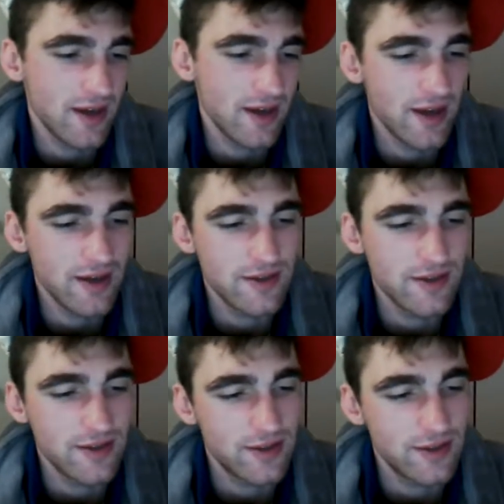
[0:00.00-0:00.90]

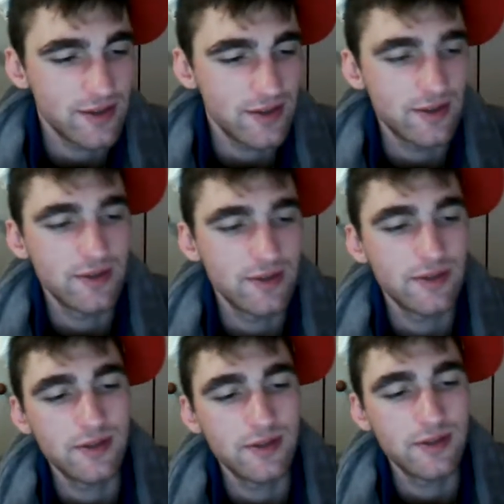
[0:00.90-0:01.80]
And
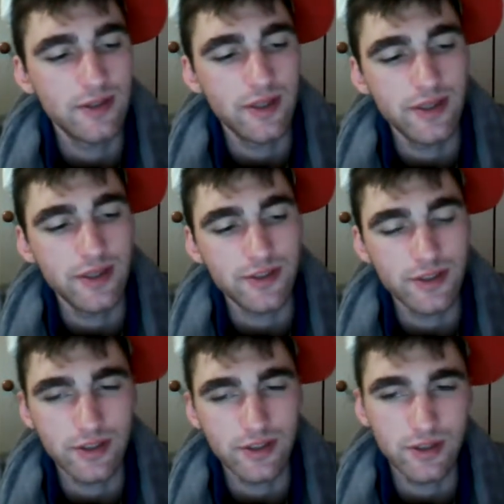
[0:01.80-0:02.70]

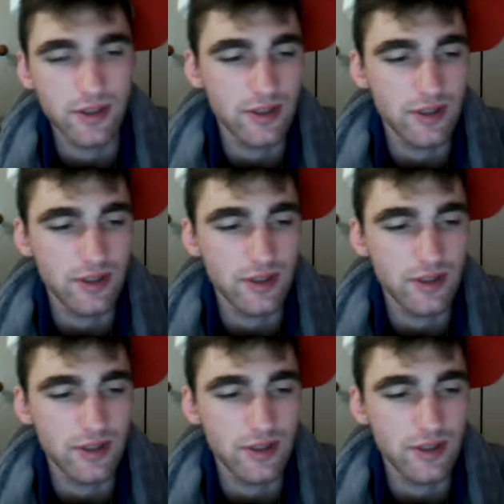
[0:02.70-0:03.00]
it's the